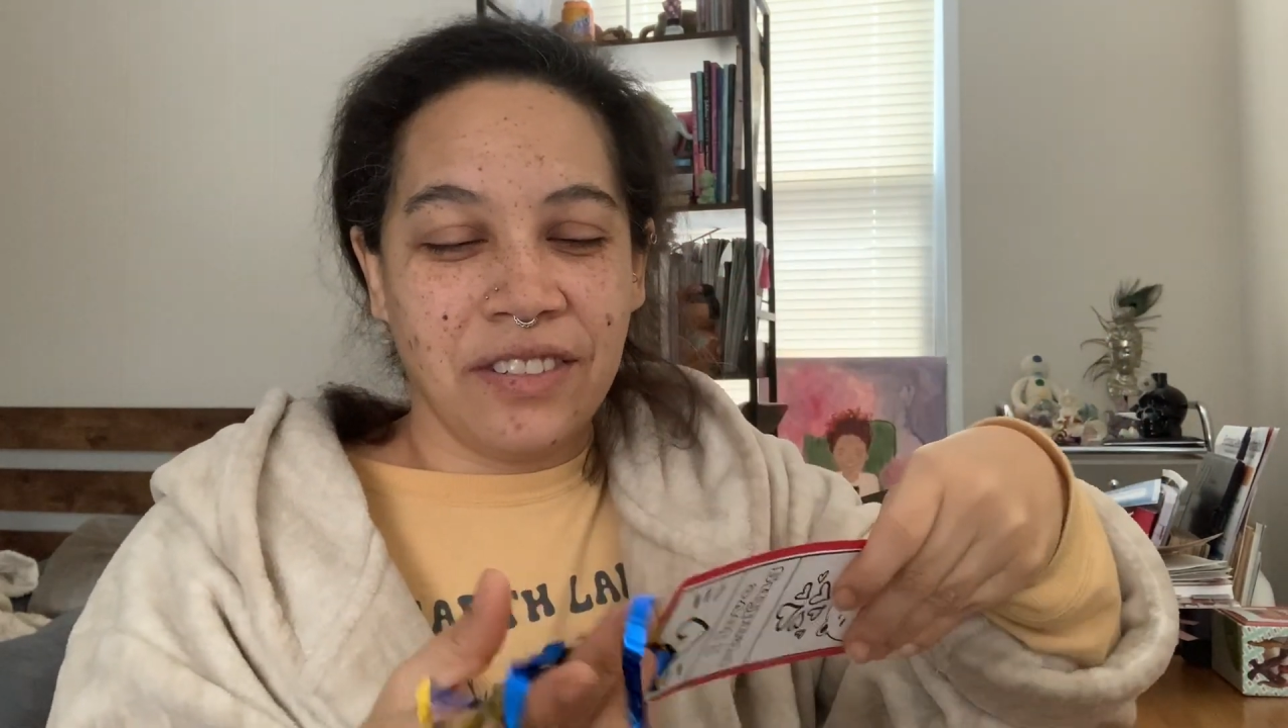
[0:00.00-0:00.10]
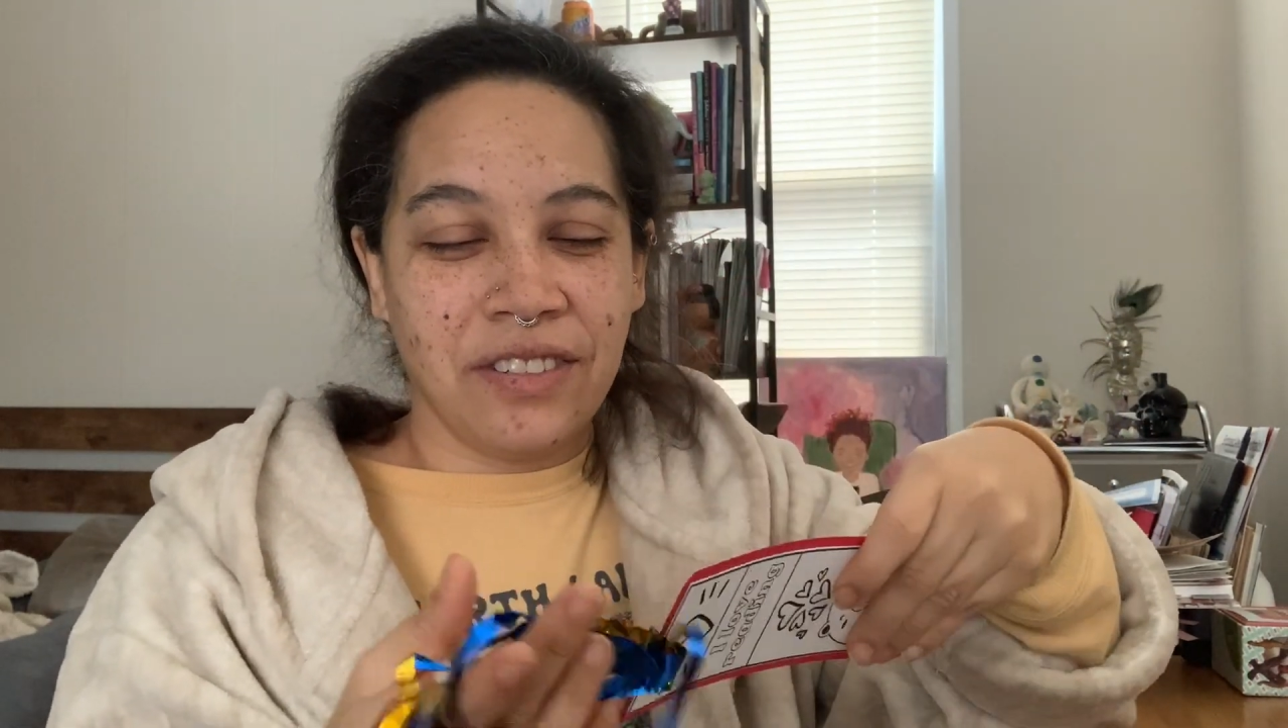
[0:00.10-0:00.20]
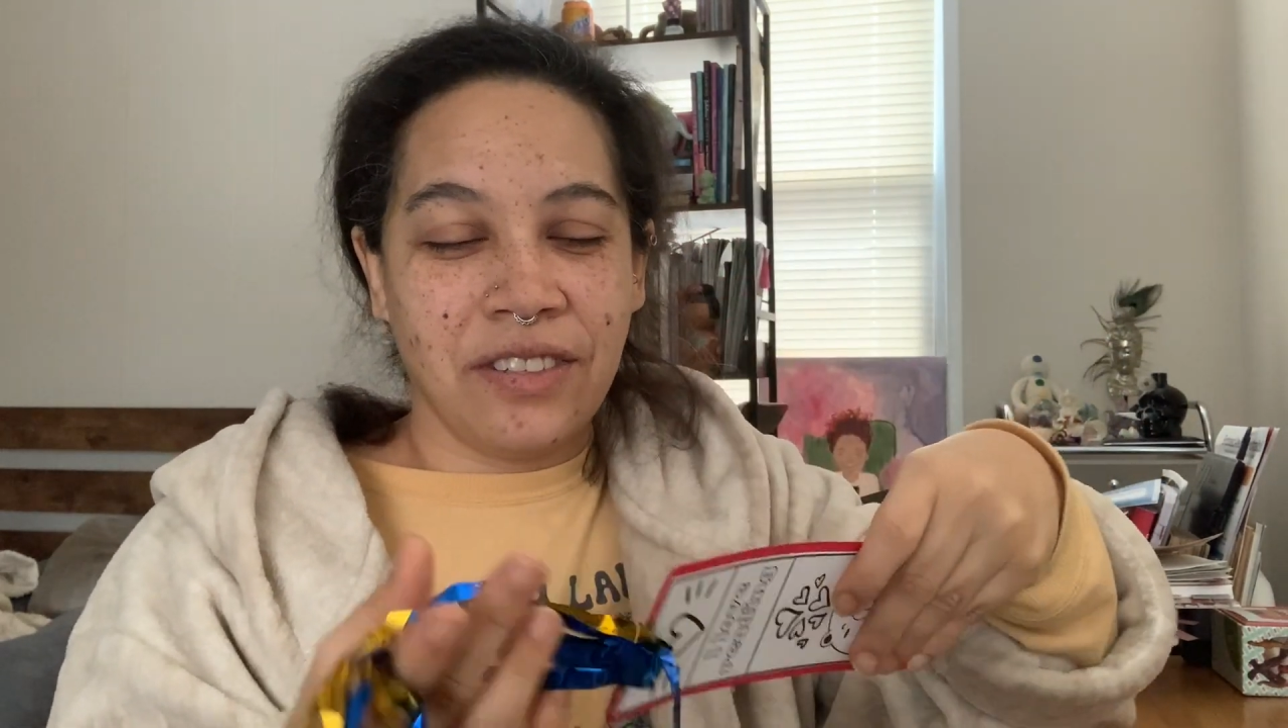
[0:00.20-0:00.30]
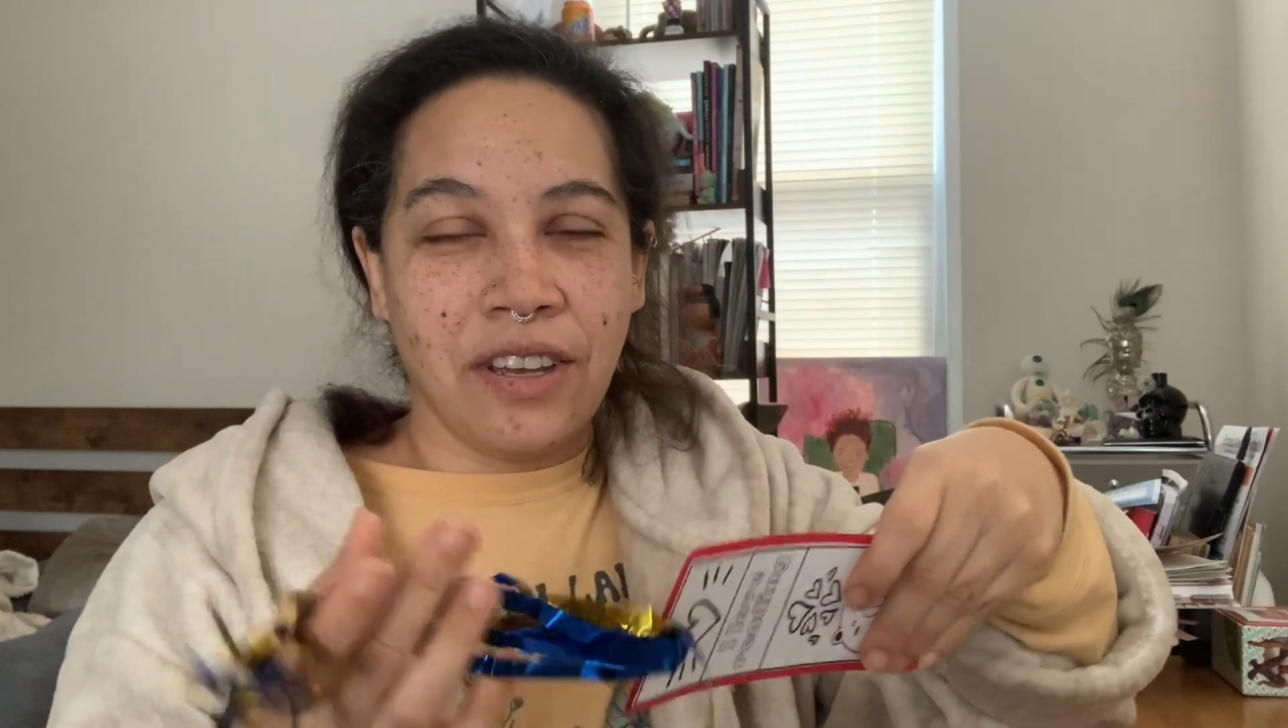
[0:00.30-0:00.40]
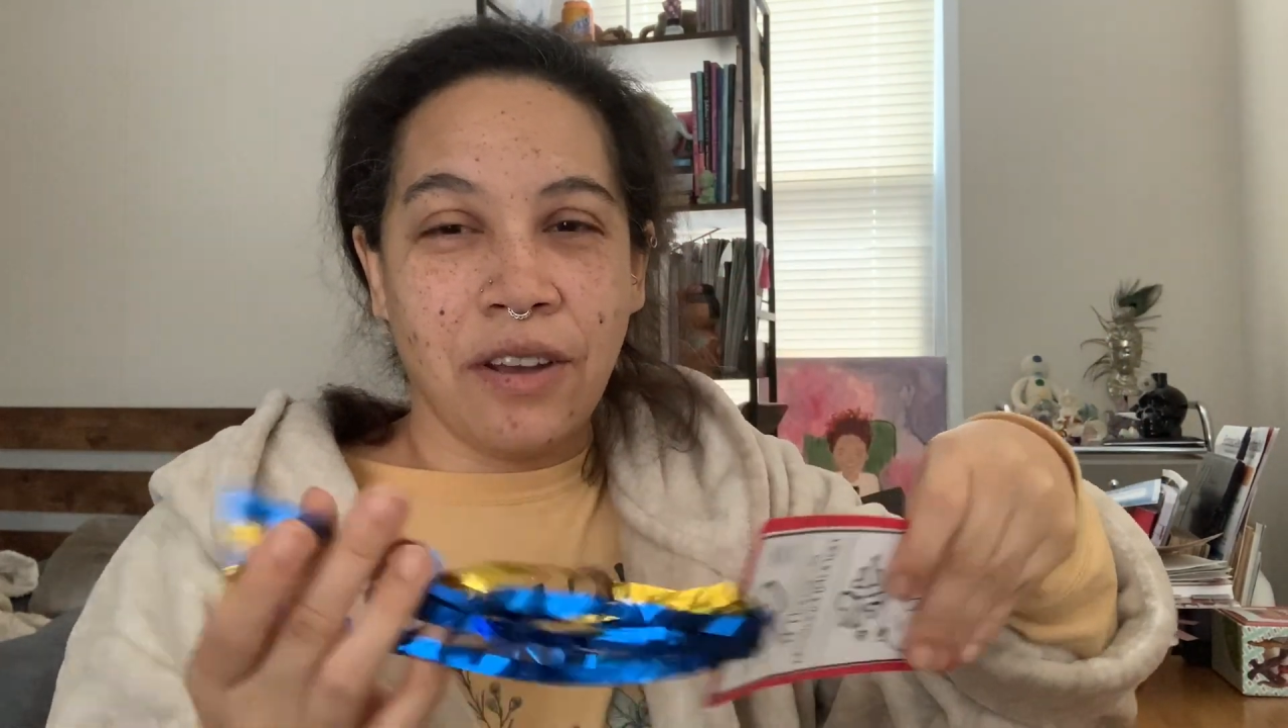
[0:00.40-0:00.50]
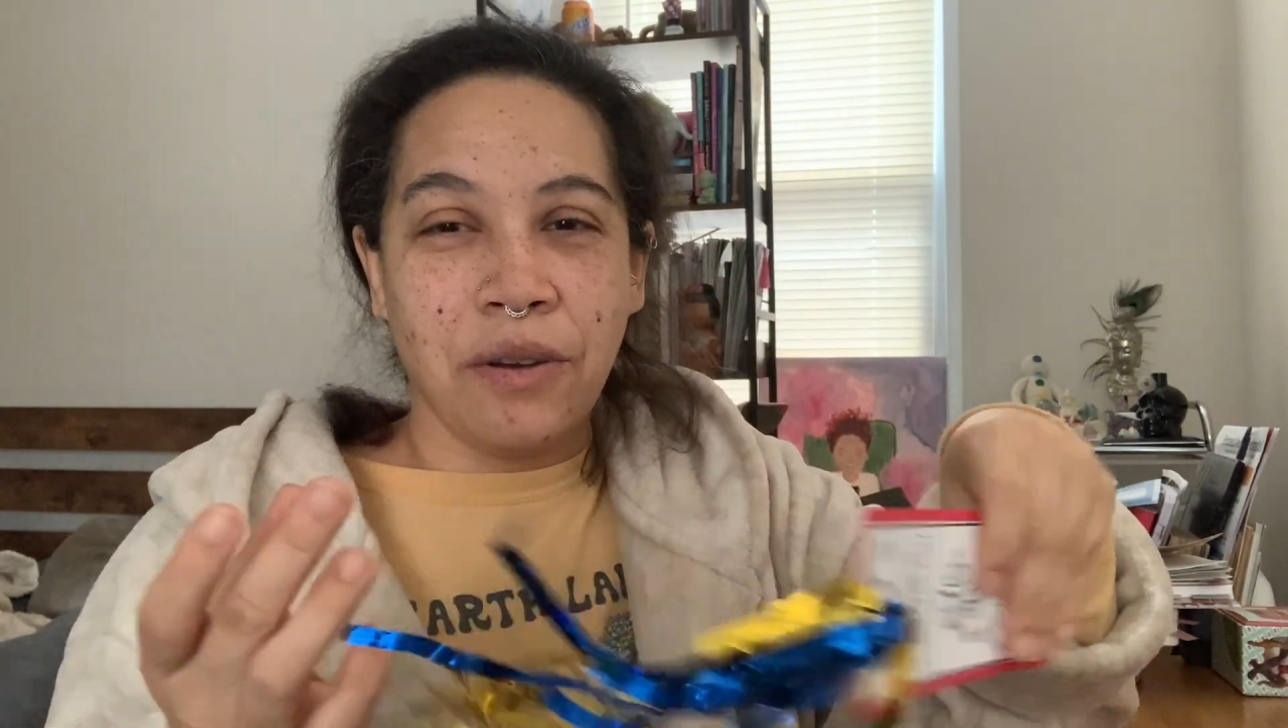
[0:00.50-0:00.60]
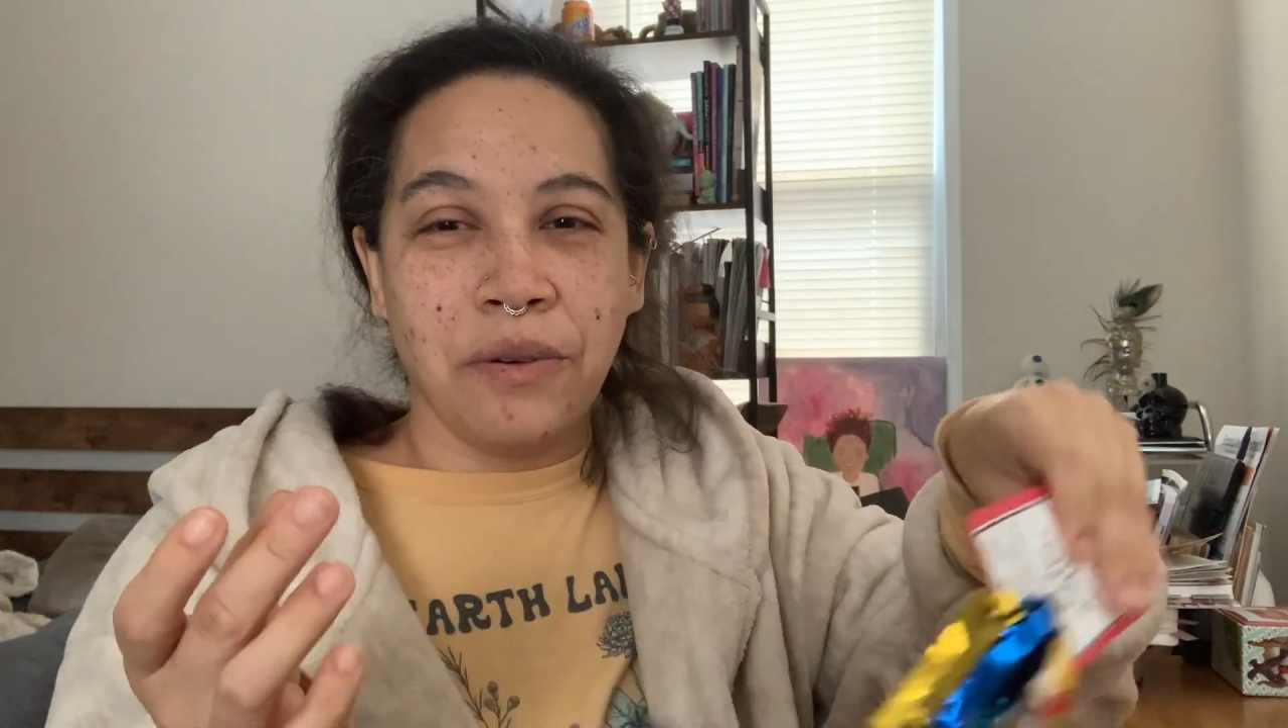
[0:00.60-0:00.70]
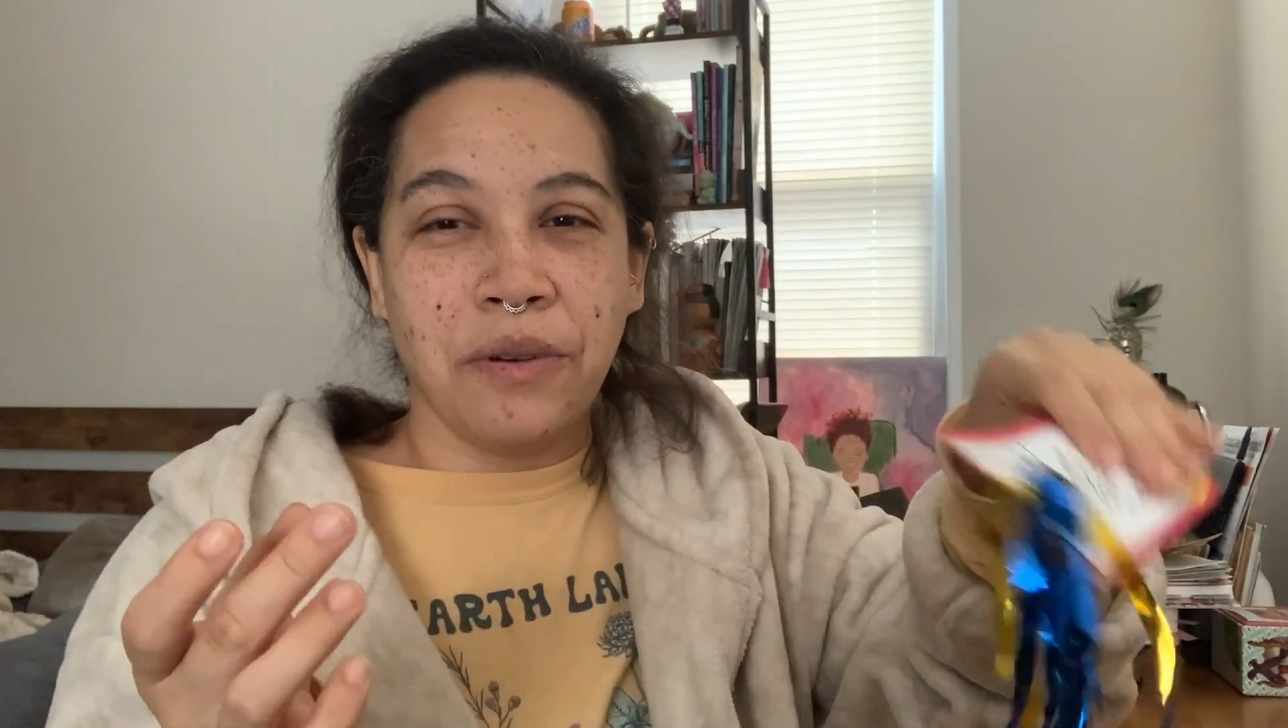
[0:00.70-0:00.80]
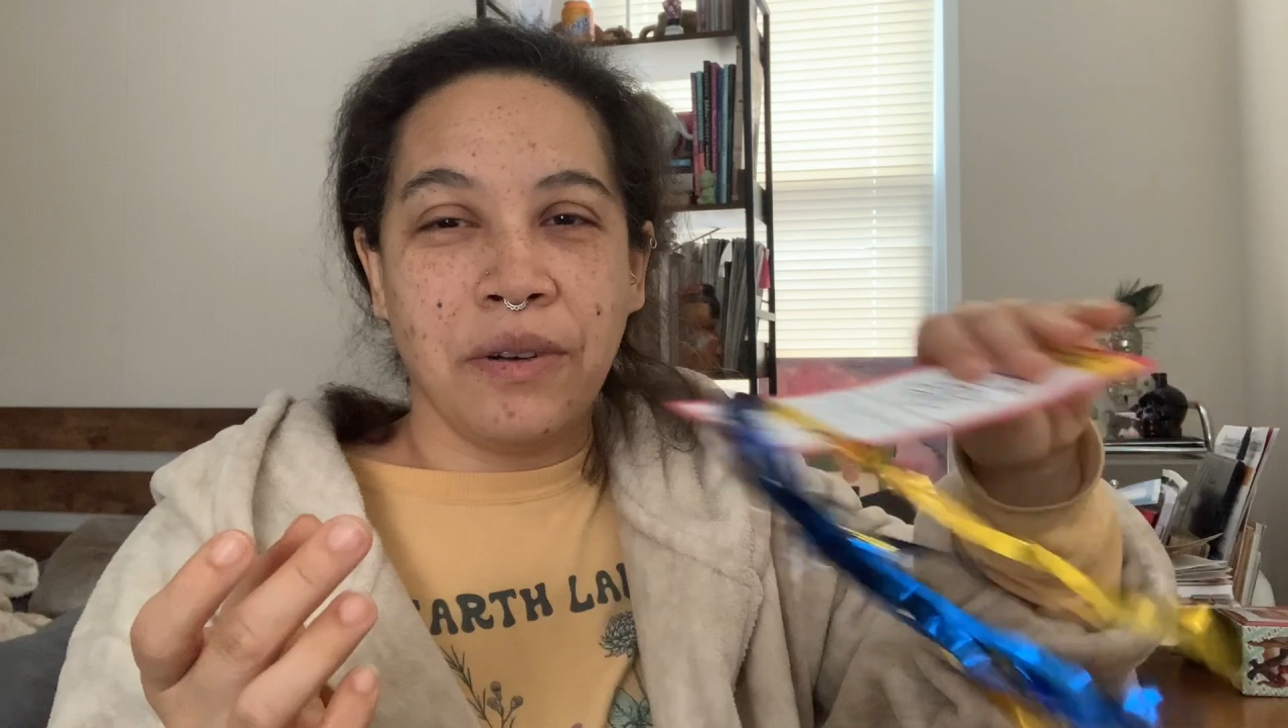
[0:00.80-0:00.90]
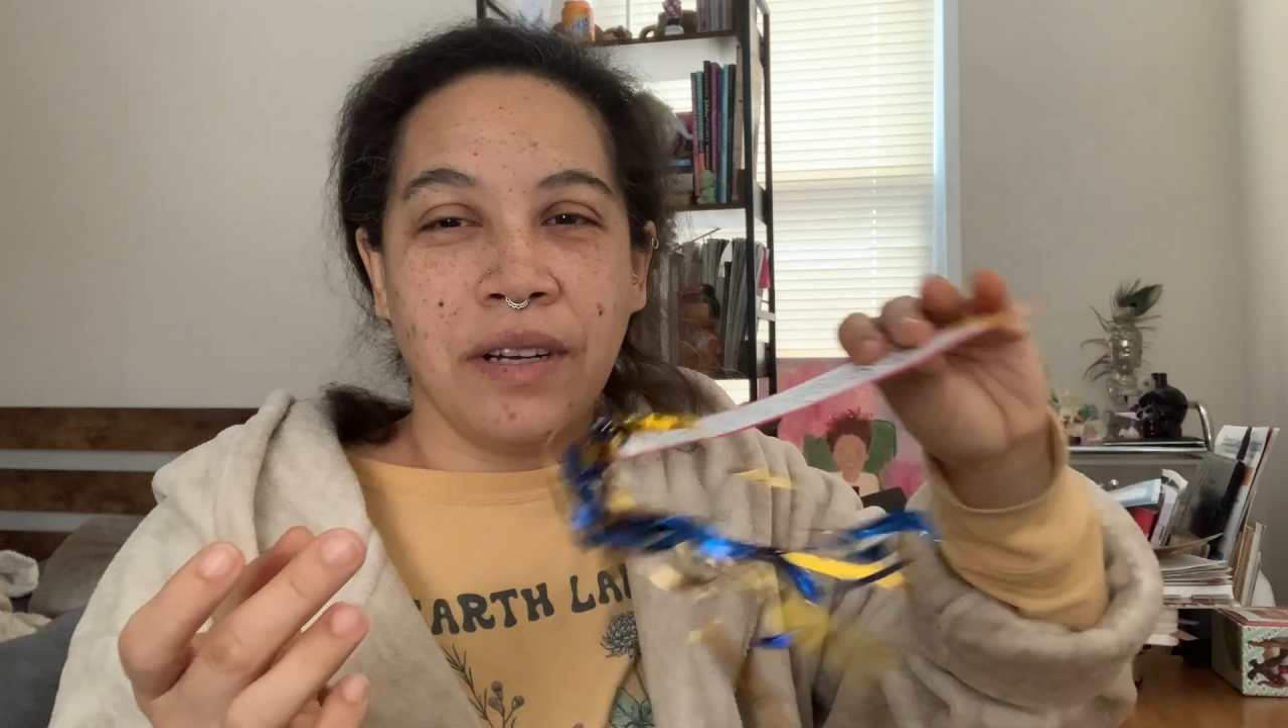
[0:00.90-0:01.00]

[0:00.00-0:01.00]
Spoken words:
So